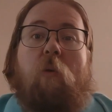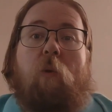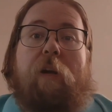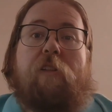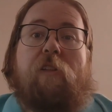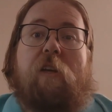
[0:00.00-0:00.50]

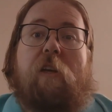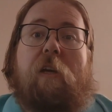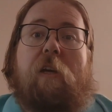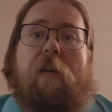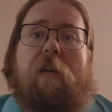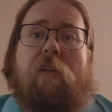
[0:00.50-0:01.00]
which
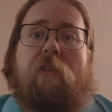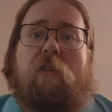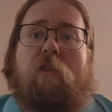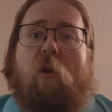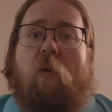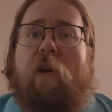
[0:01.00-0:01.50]
is
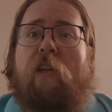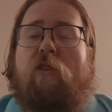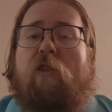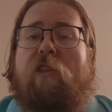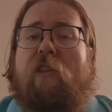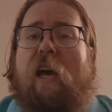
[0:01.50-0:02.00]
going
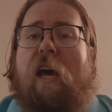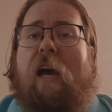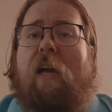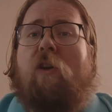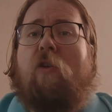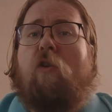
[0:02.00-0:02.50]
to
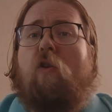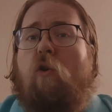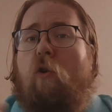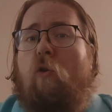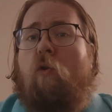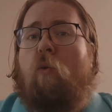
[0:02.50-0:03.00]
decide
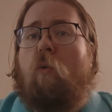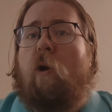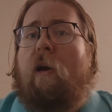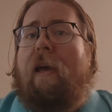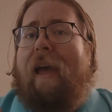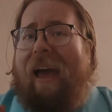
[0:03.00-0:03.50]
who
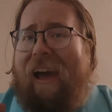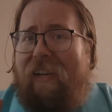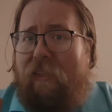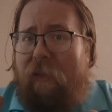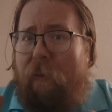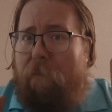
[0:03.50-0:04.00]

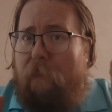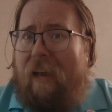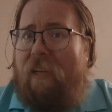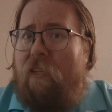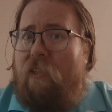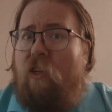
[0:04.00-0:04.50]
has the
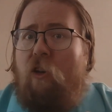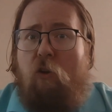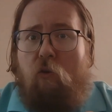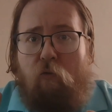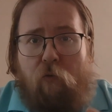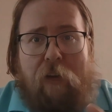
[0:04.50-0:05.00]
best
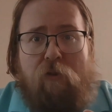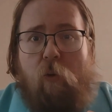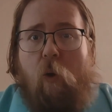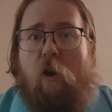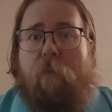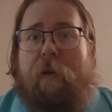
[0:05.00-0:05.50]

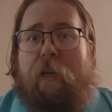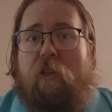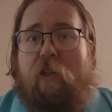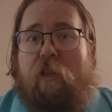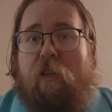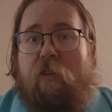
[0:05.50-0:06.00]
retro R P
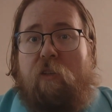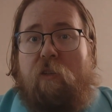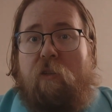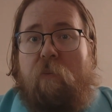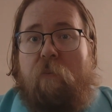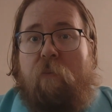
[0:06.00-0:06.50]

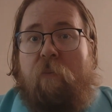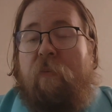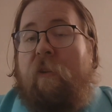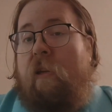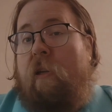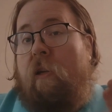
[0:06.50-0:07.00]
Gs.
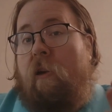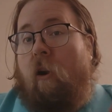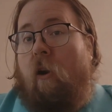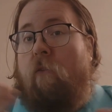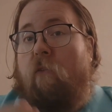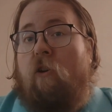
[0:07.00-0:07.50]

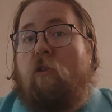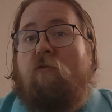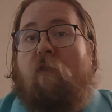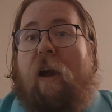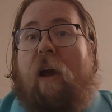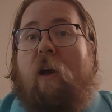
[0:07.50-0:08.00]
Our
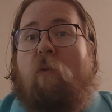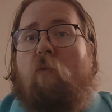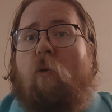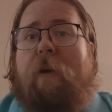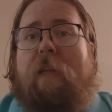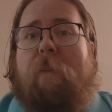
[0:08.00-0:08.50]
first round
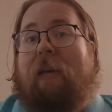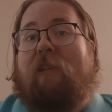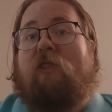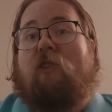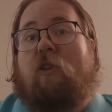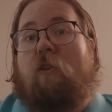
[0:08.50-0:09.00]
will be P
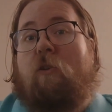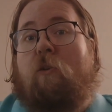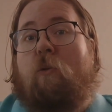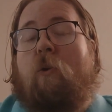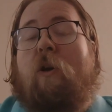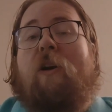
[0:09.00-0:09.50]
S
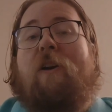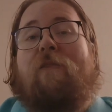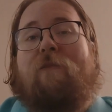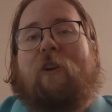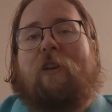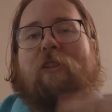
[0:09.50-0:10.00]
two
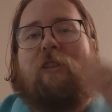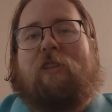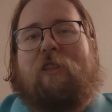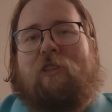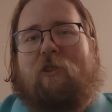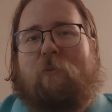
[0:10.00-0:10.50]
versus
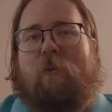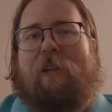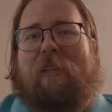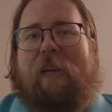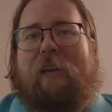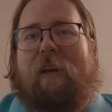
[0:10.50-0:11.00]
the Super
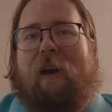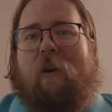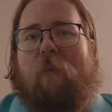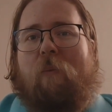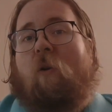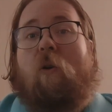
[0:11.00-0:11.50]

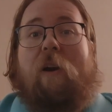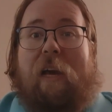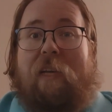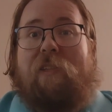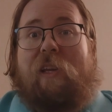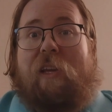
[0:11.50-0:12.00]
Nintendo, or
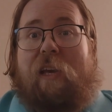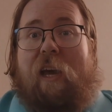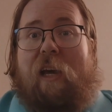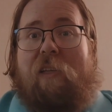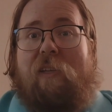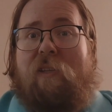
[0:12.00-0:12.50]
S N E
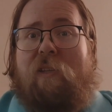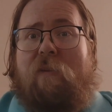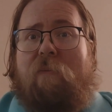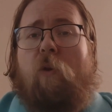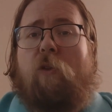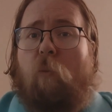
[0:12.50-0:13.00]

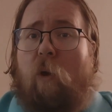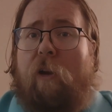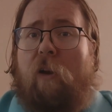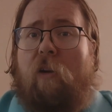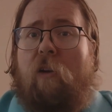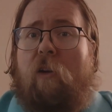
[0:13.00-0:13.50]
S, with the
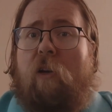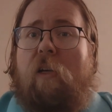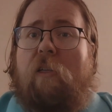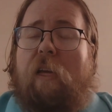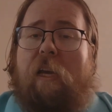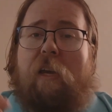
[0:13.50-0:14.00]
winner
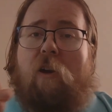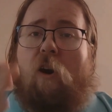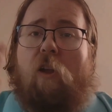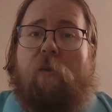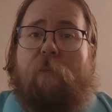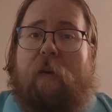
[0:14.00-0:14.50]
taking
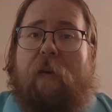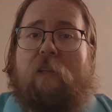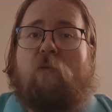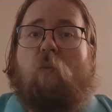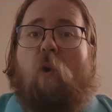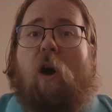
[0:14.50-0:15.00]
on the P
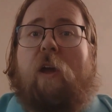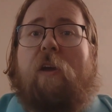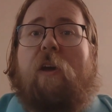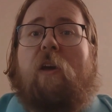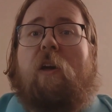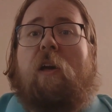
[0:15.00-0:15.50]
S
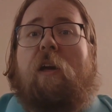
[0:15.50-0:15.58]
one